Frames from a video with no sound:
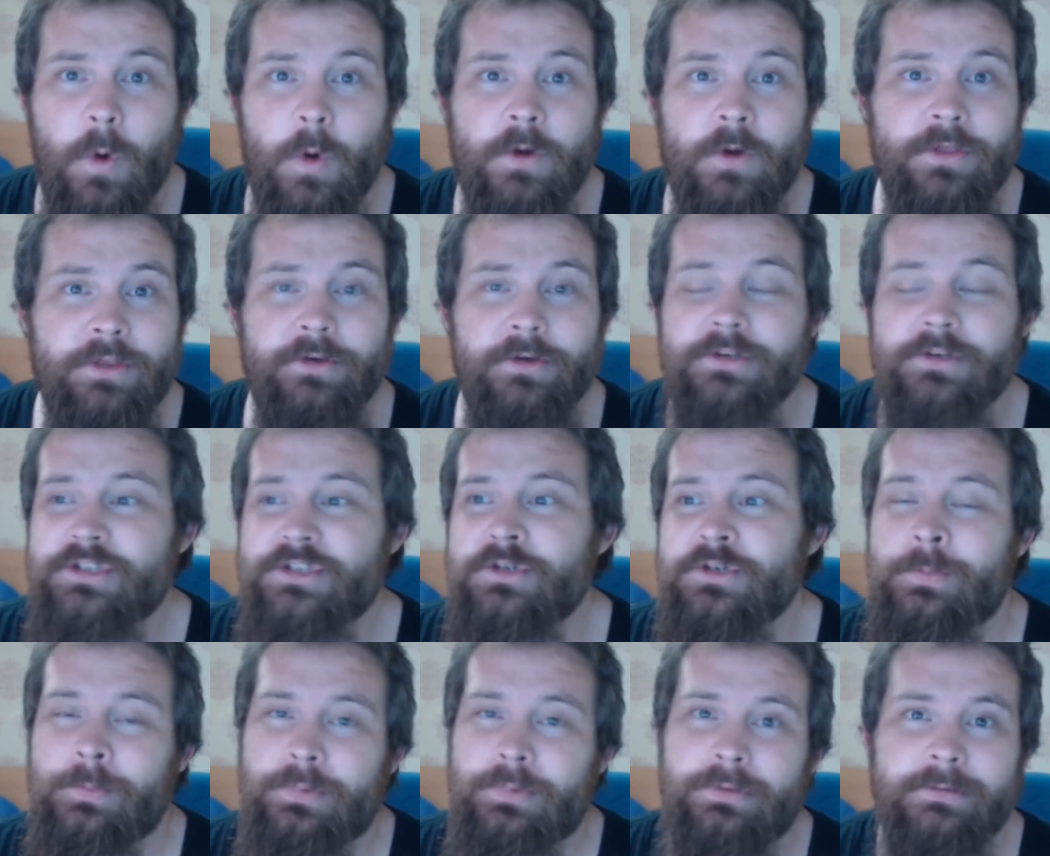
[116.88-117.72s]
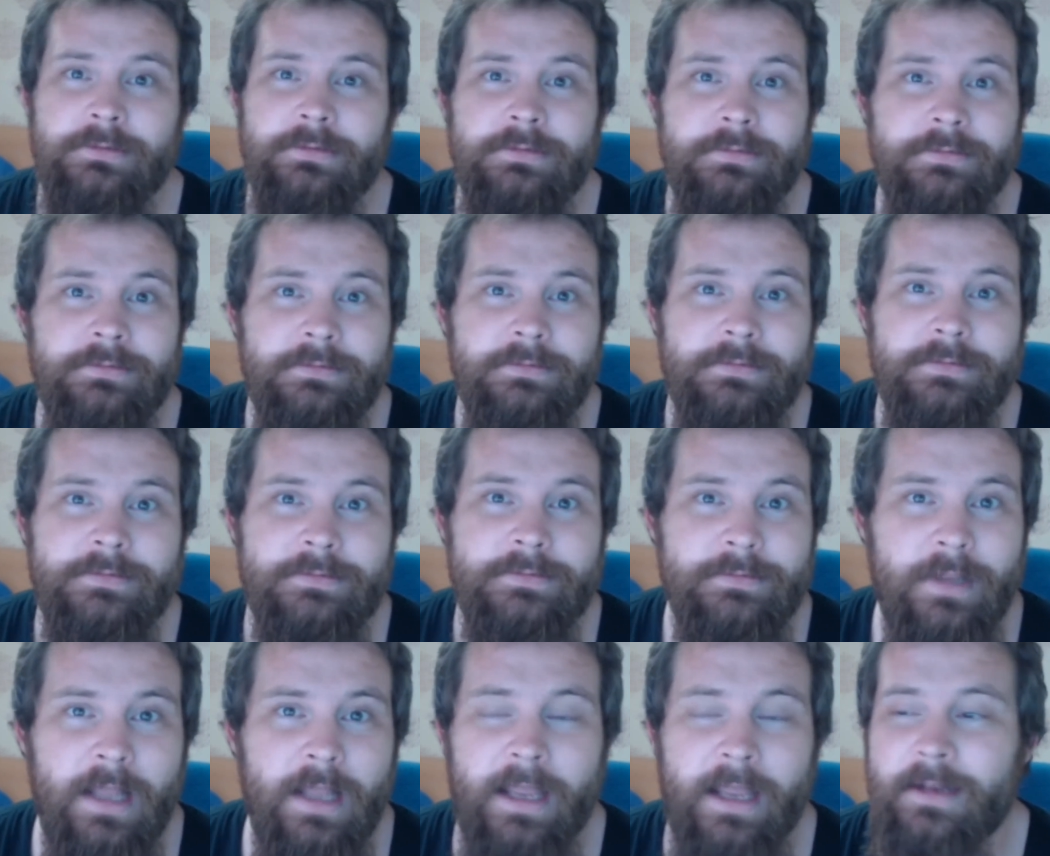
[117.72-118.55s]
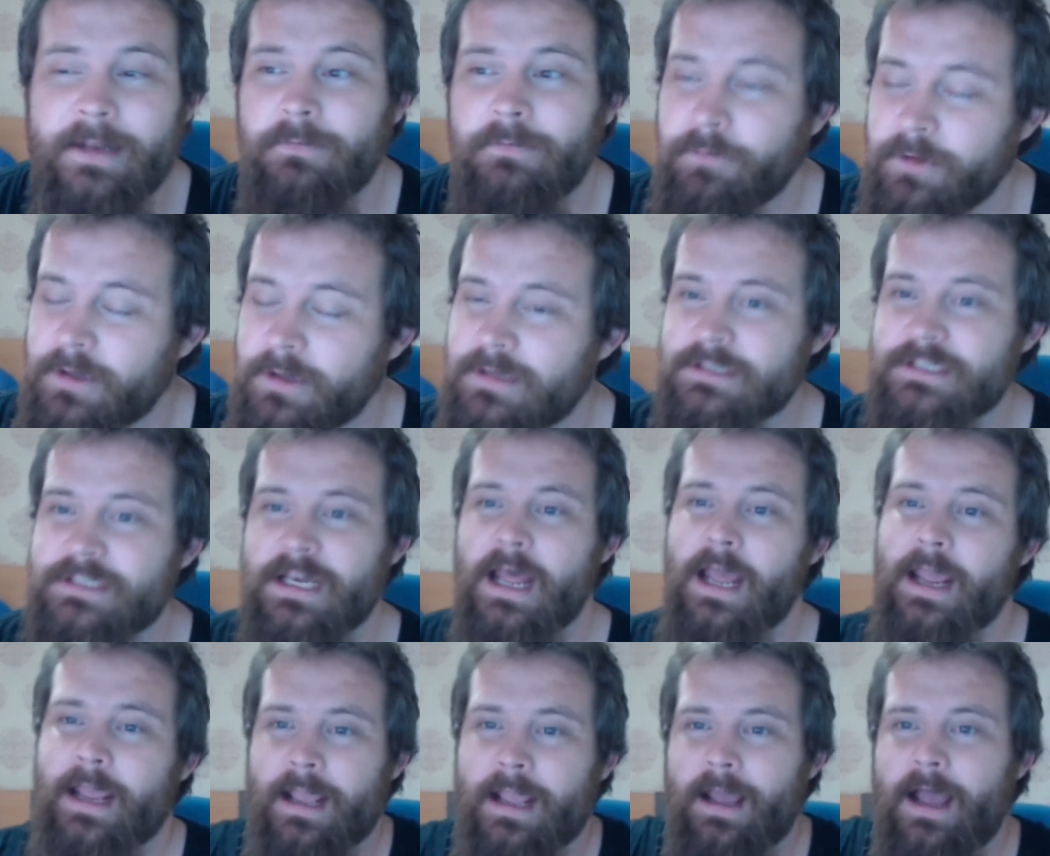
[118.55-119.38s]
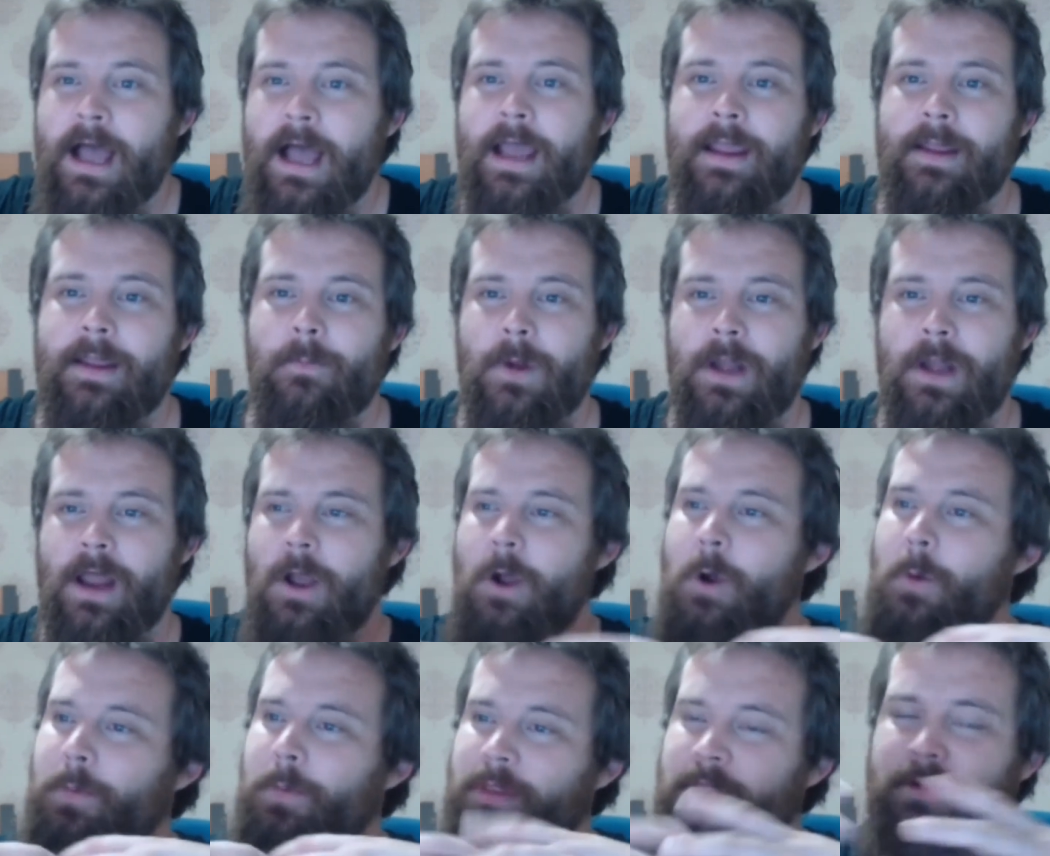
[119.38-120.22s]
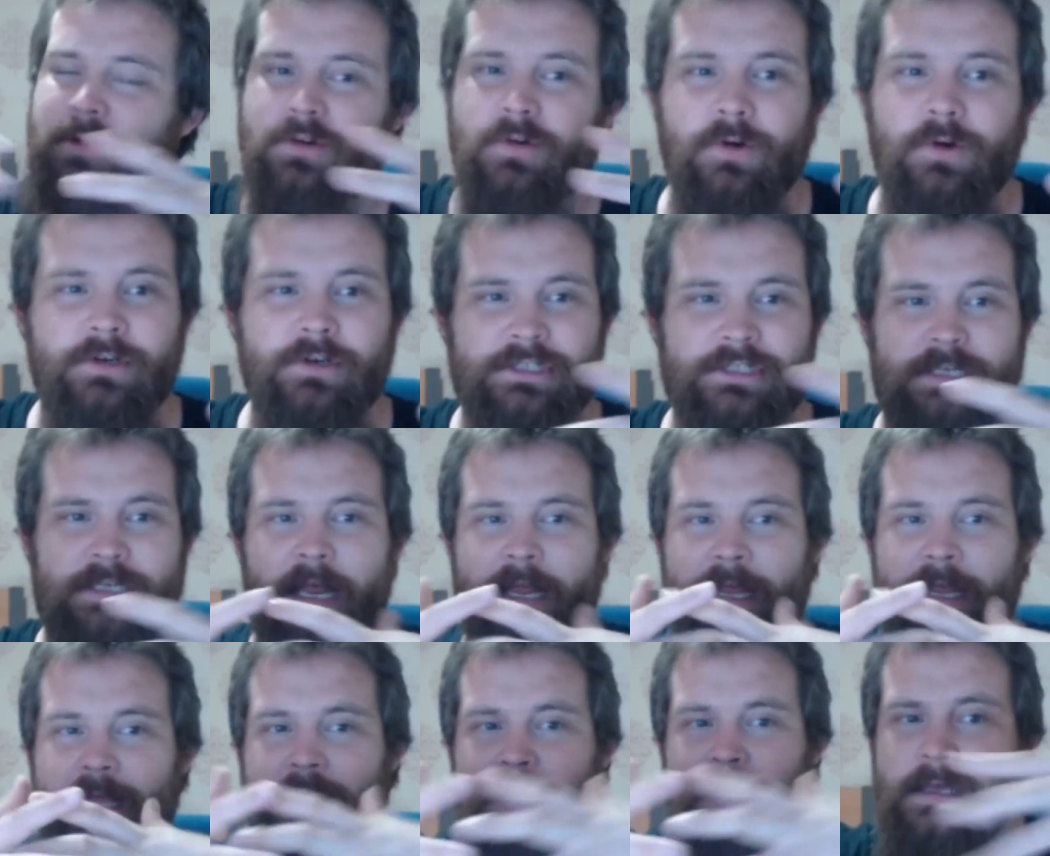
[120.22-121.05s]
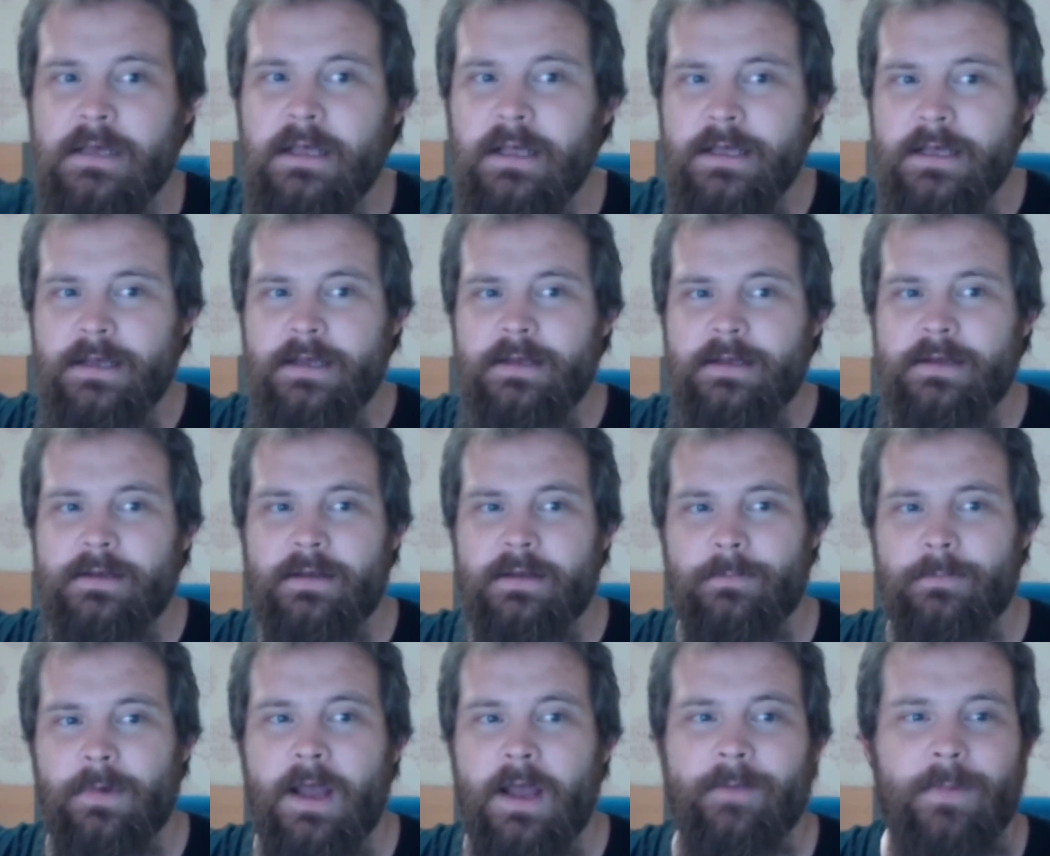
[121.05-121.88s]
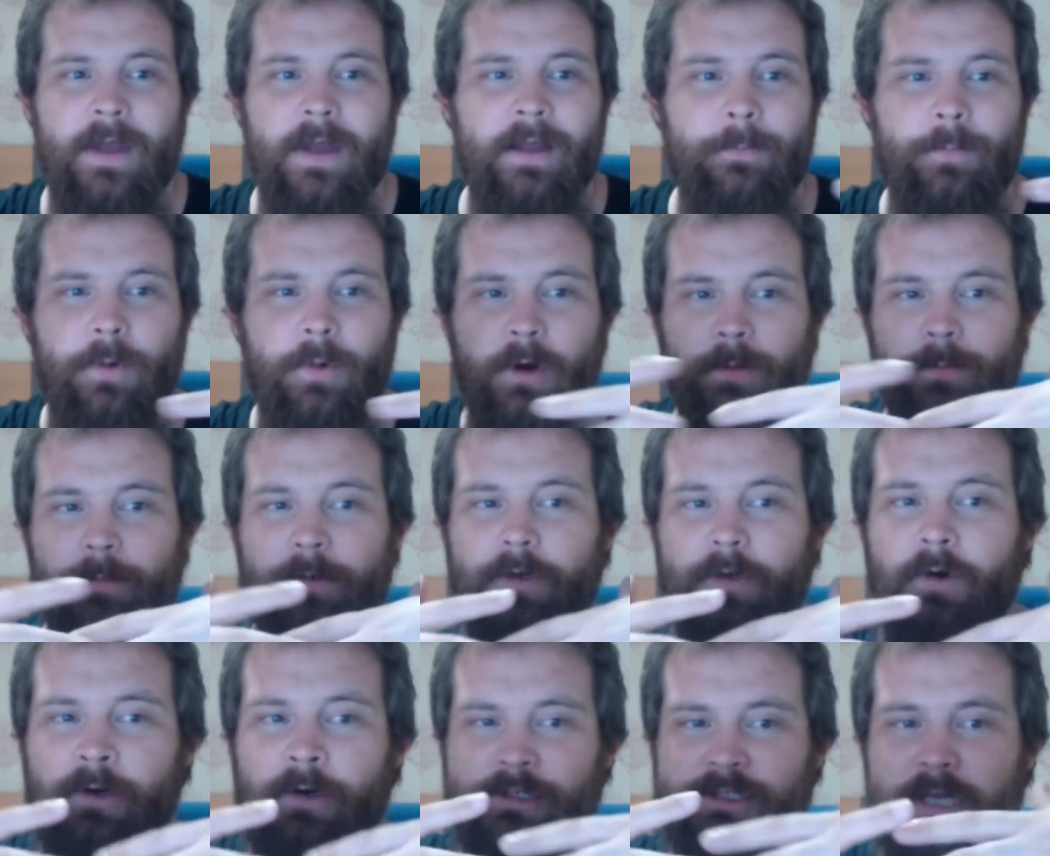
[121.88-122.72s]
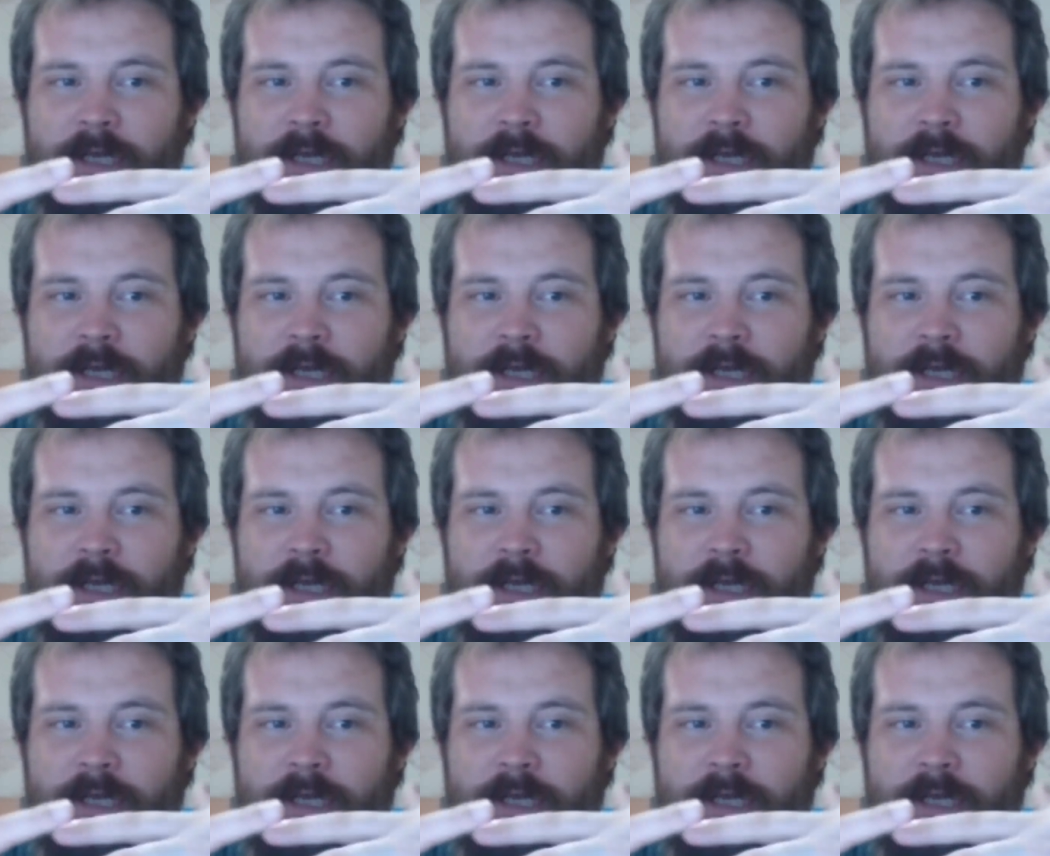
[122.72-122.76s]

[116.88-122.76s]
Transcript: through soup. Like, it feels like when I open the doors, it's like my apartment door, it's